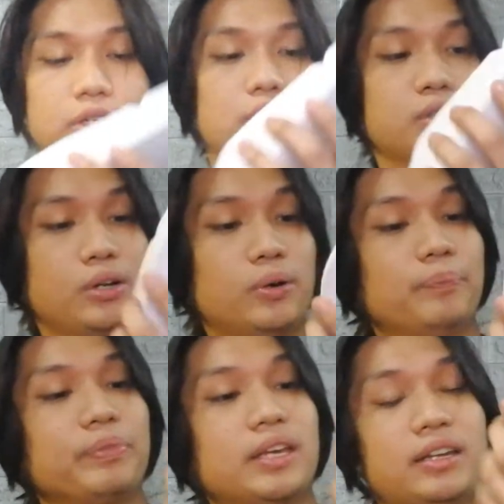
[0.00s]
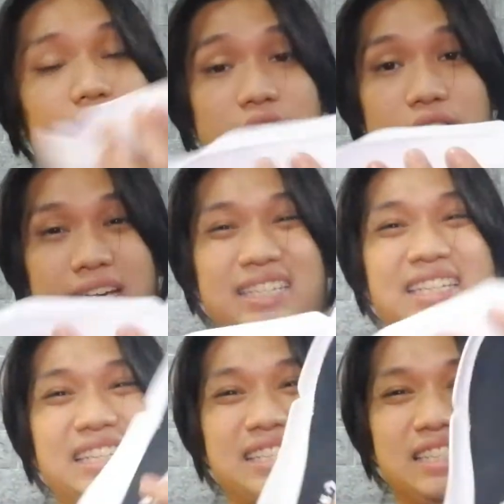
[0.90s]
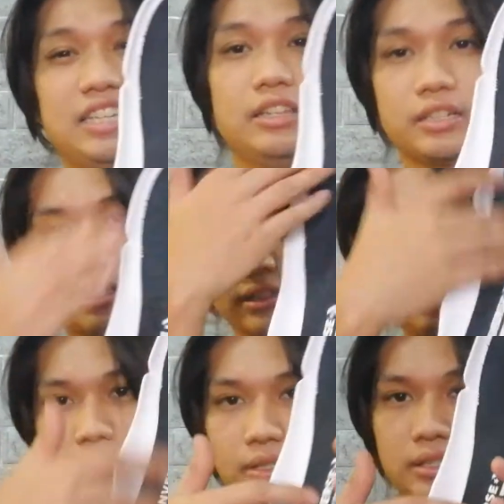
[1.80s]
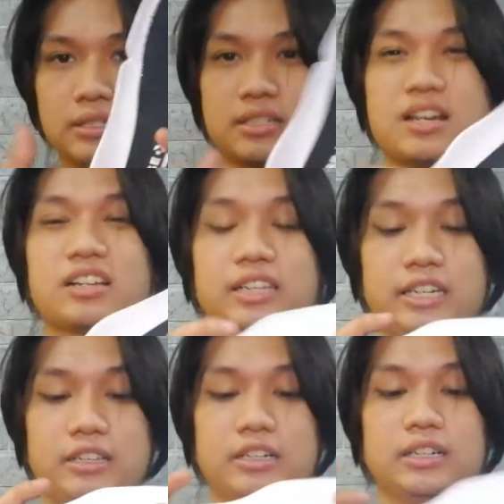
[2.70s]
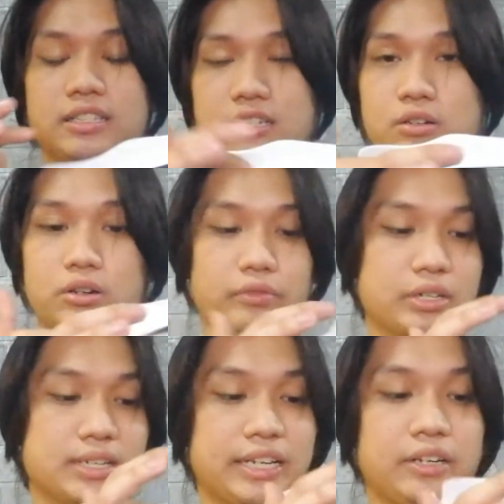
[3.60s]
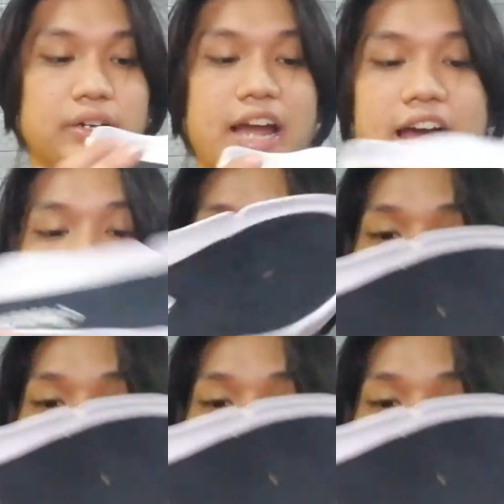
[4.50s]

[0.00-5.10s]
So now that you guys can see, there's a soft lining there that says Converse Nike React.